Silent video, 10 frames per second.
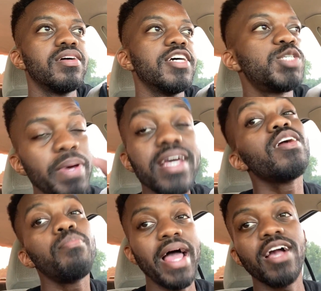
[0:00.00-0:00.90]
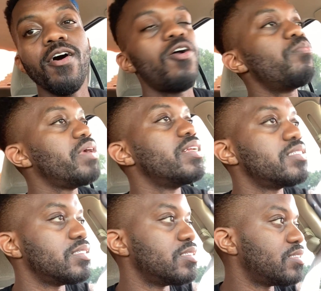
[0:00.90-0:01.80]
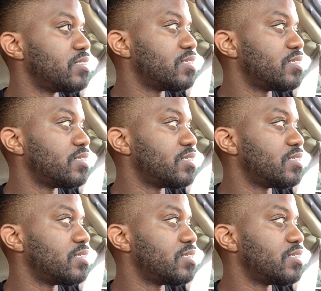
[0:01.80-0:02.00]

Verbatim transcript: Speaking of black-owned businesses,